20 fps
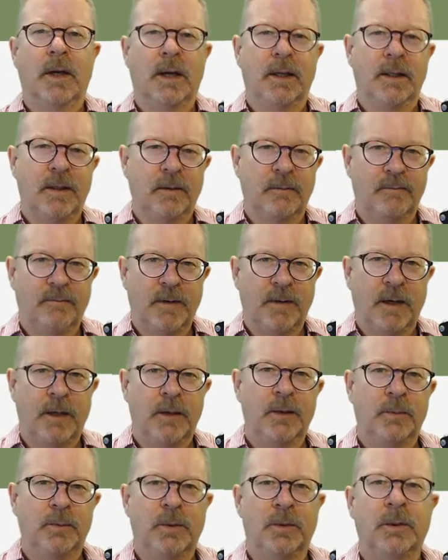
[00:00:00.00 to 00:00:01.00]
I think,
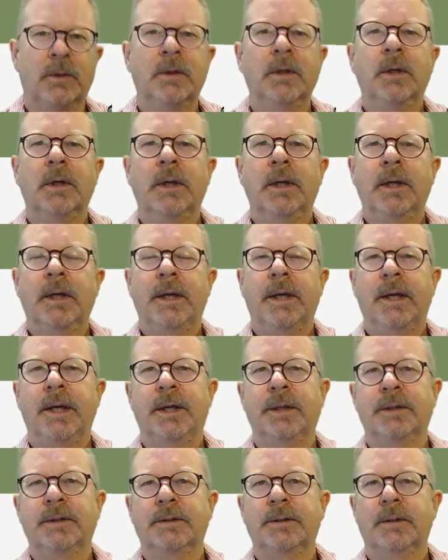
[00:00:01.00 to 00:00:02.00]
valuable
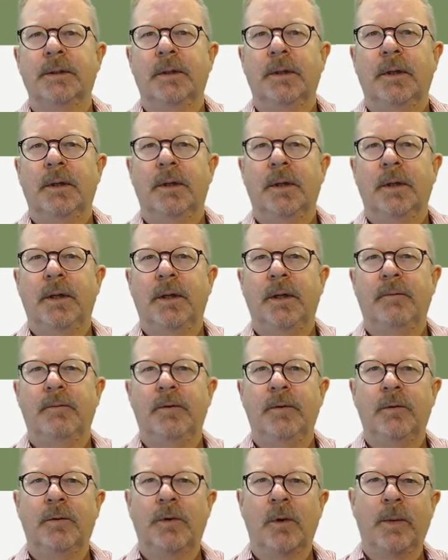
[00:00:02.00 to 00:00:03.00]
is if
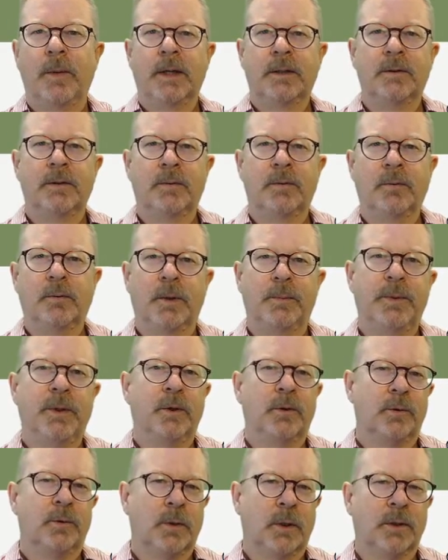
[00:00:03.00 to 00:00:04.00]
you go back to what
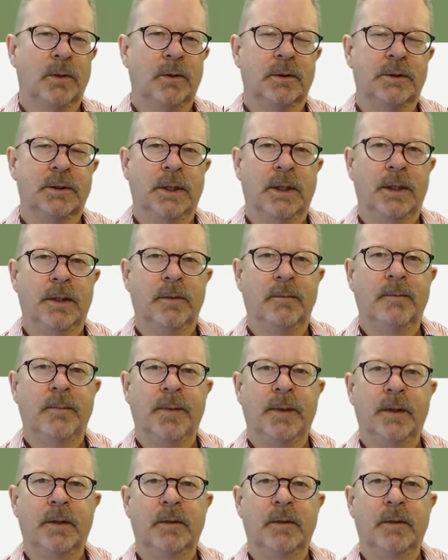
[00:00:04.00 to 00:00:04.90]
Peter Drucker said,